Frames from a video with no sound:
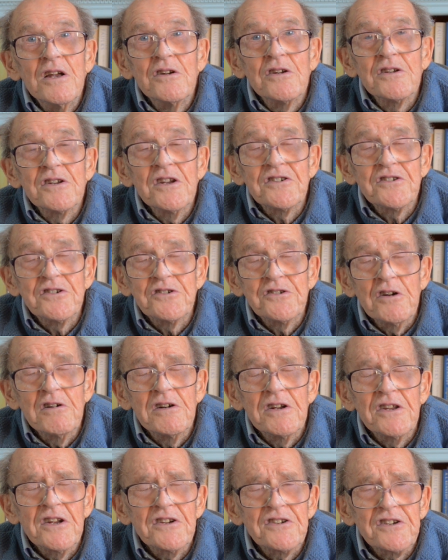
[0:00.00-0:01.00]

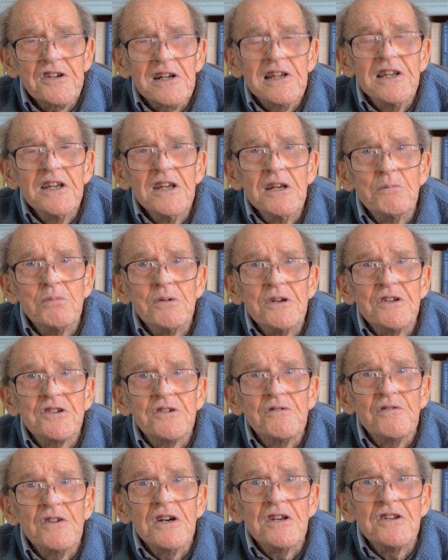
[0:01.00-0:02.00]
That's a clean piece
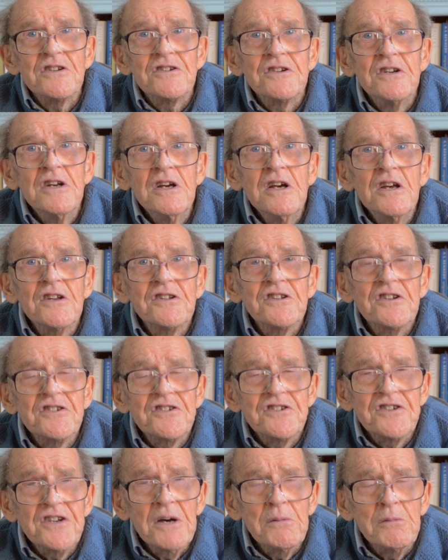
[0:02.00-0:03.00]
of ice. It's the
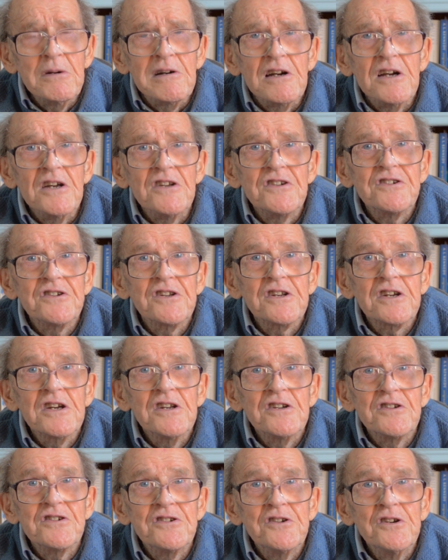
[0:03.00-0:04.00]
summer ice that
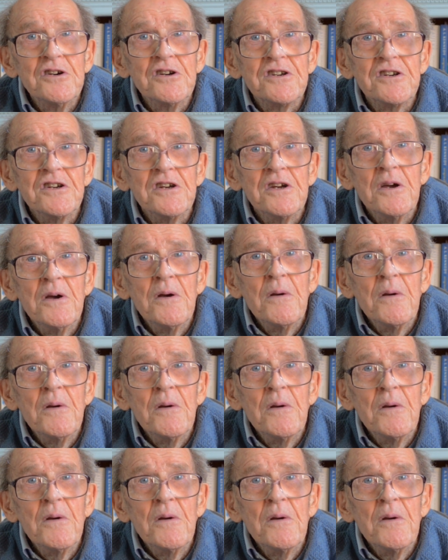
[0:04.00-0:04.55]
gets dirty.